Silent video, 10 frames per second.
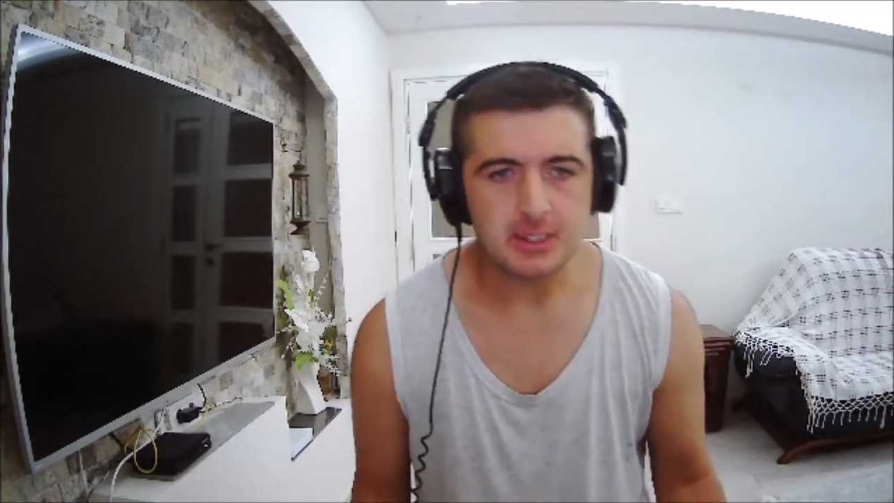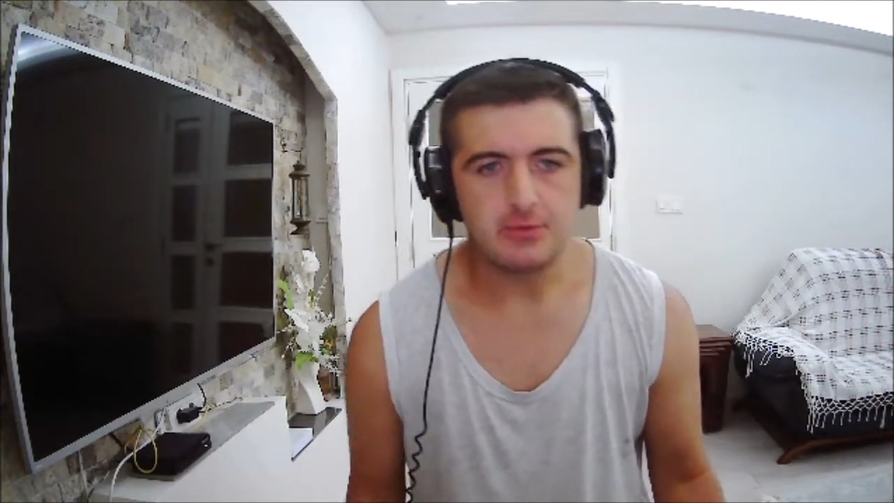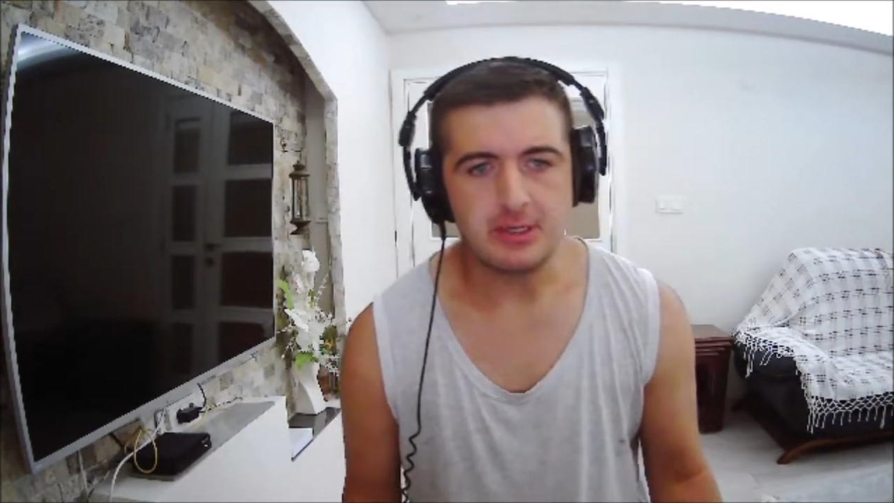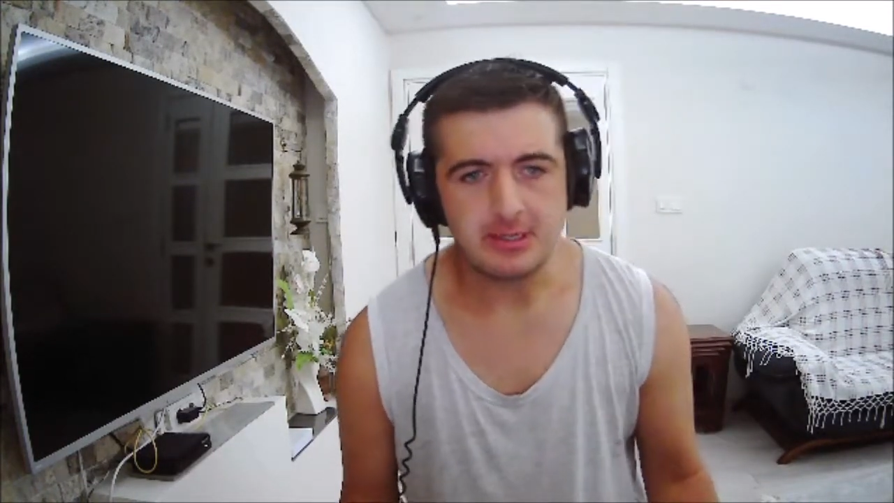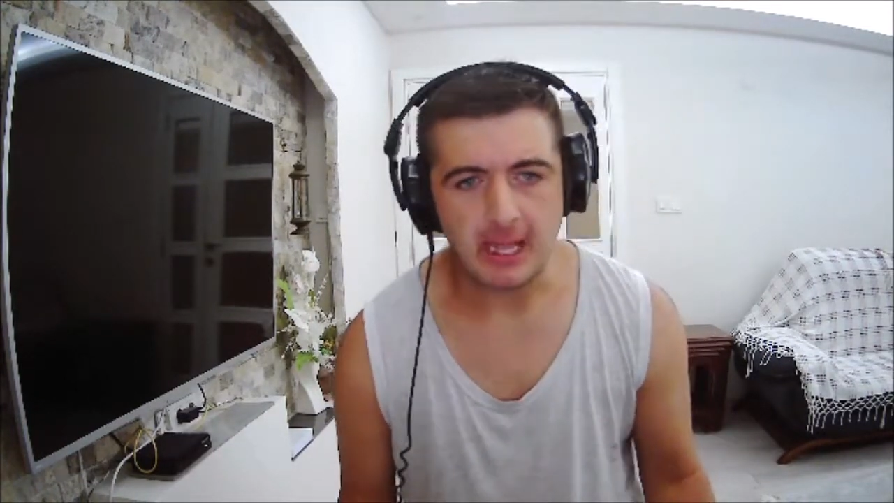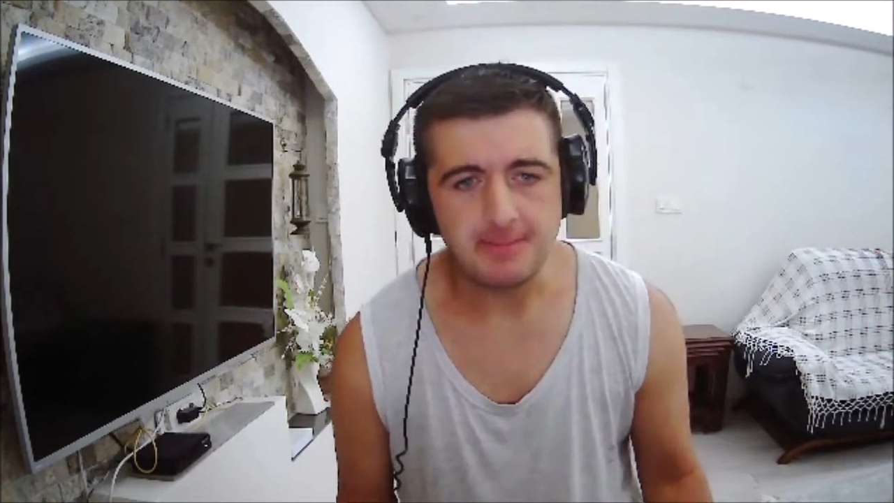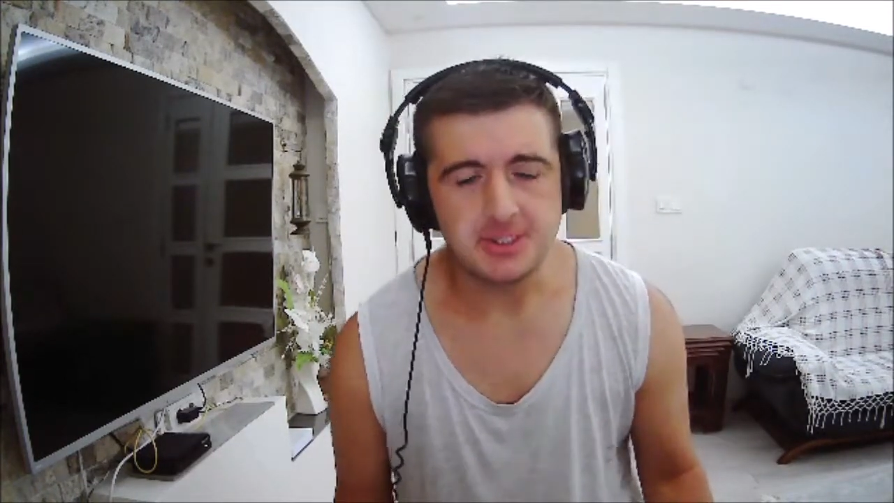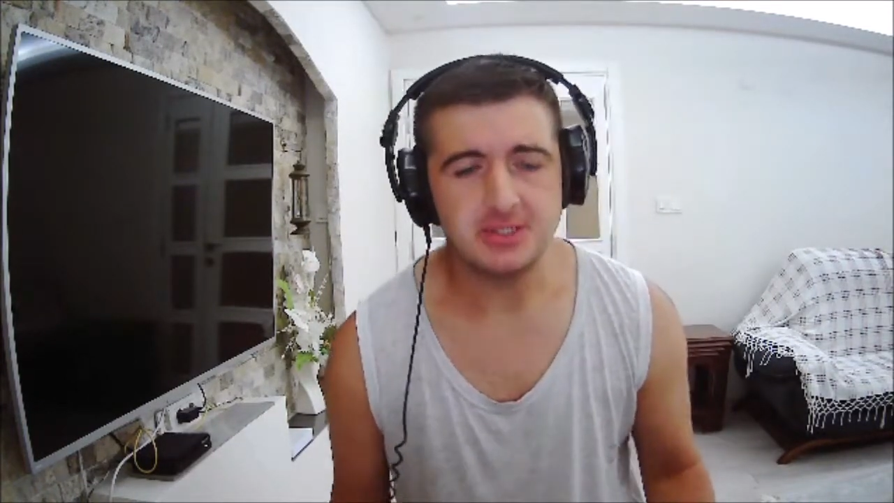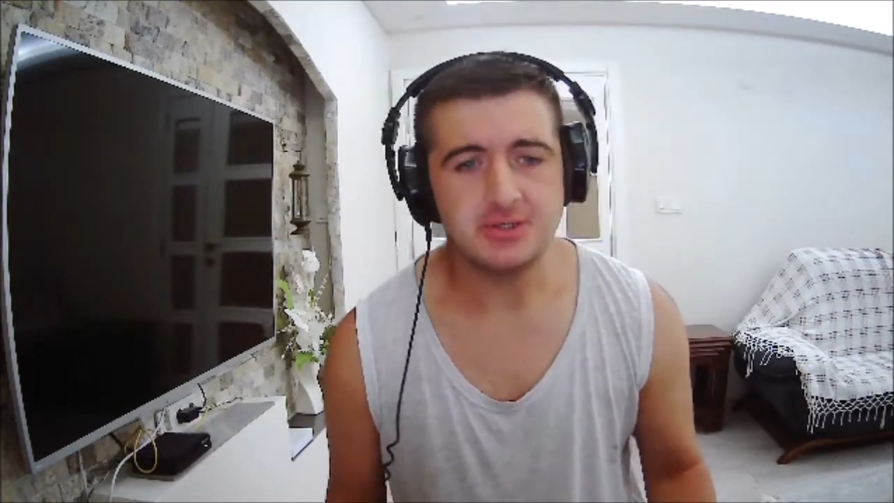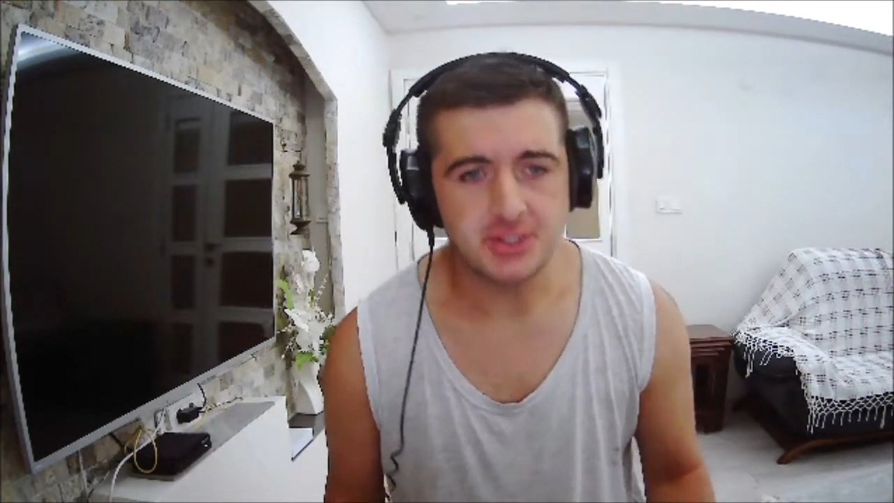
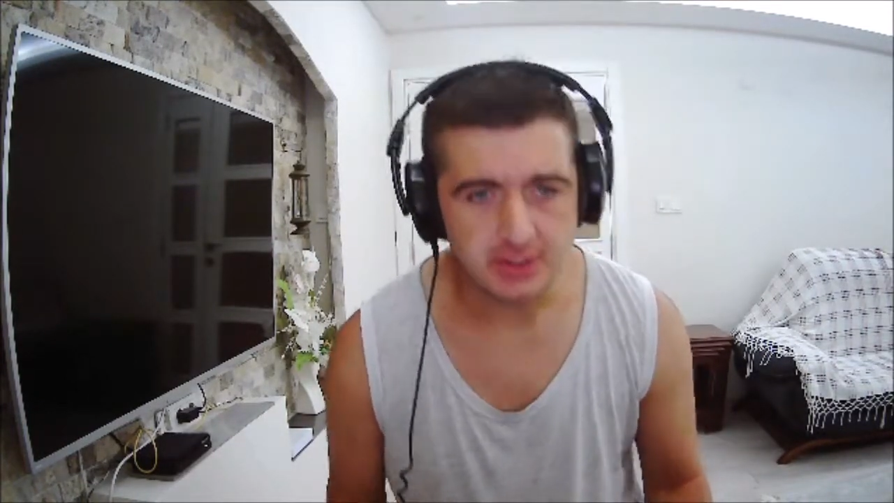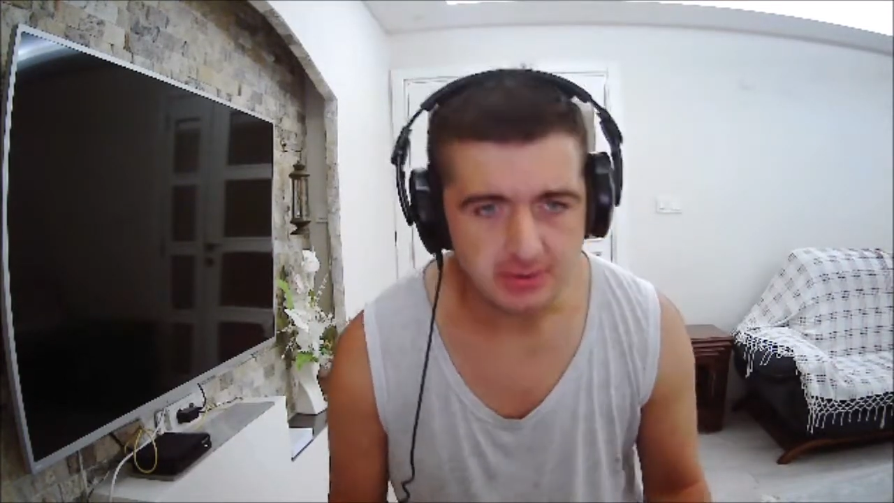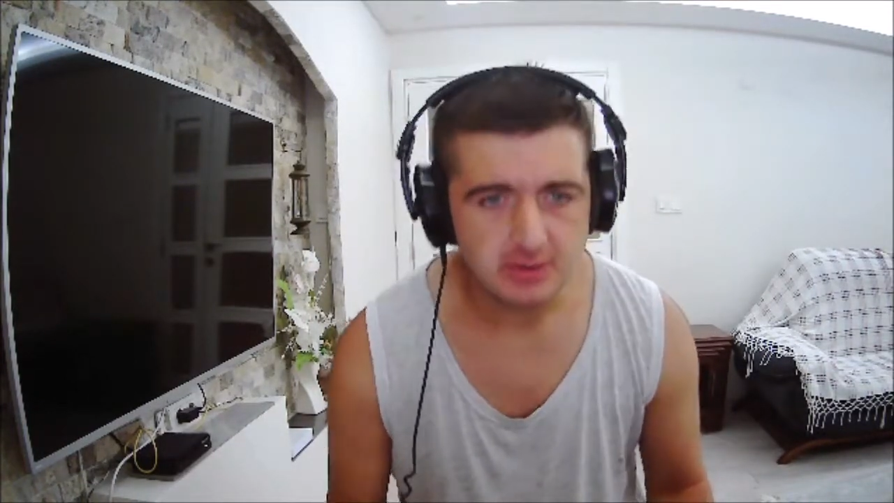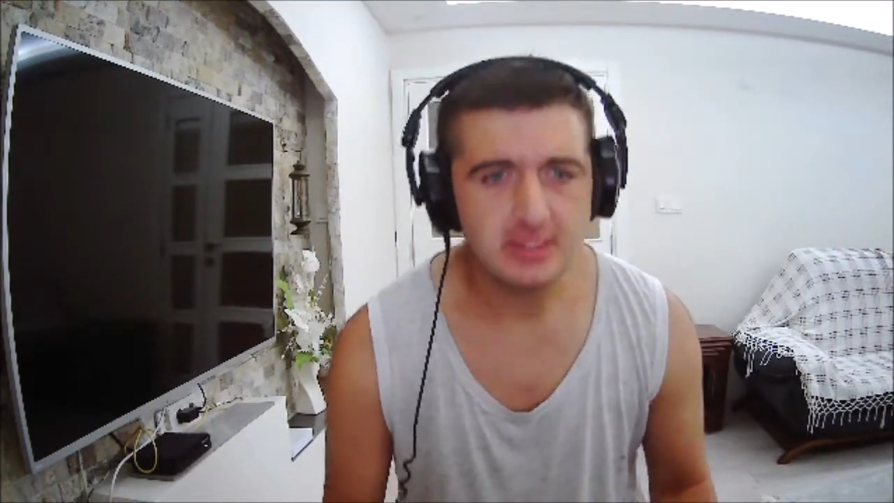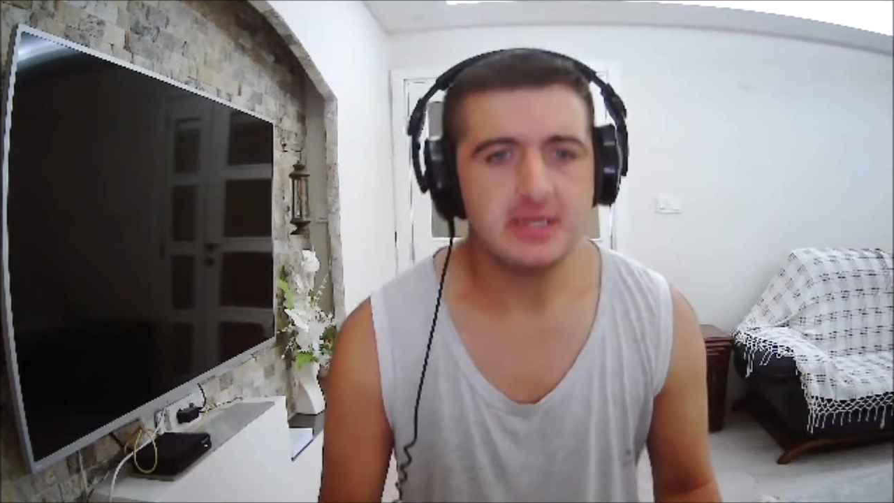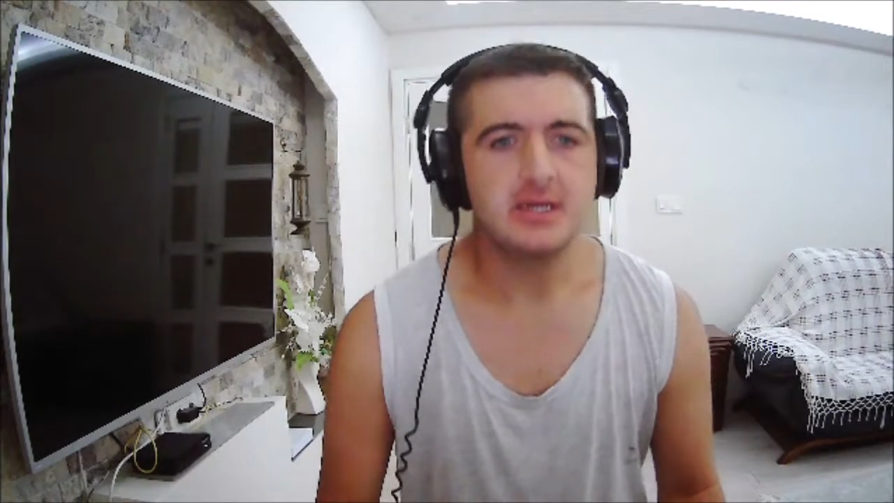Redemption 2